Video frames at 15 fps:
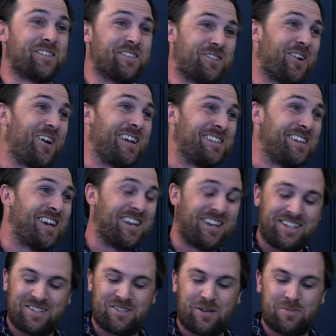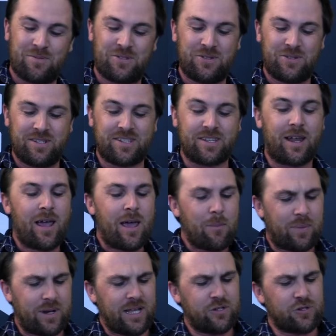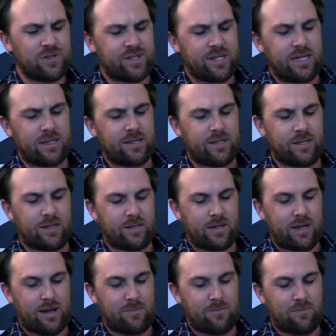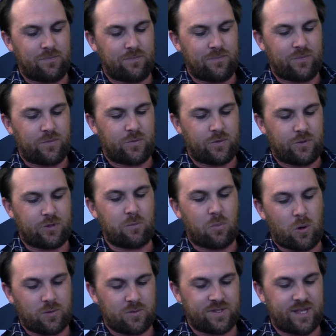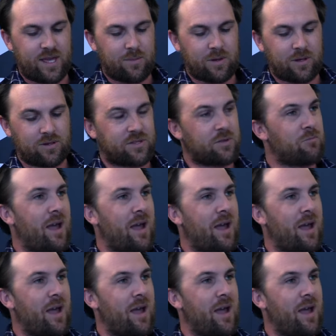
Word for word: isn't dying down anytime soon, is it? But interesting the um, the models there because the